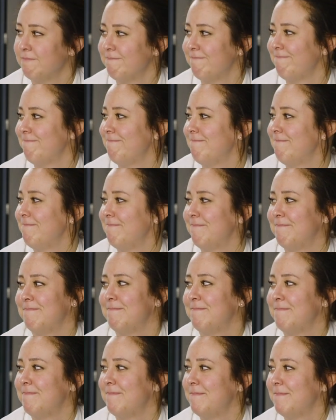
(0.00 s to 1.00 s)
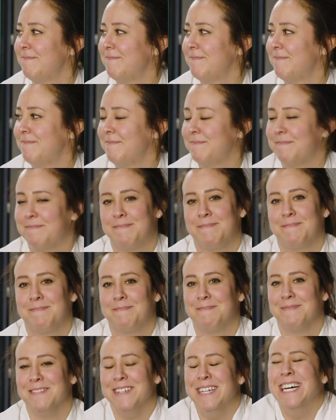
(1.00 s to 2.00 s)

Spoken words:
(not speaking)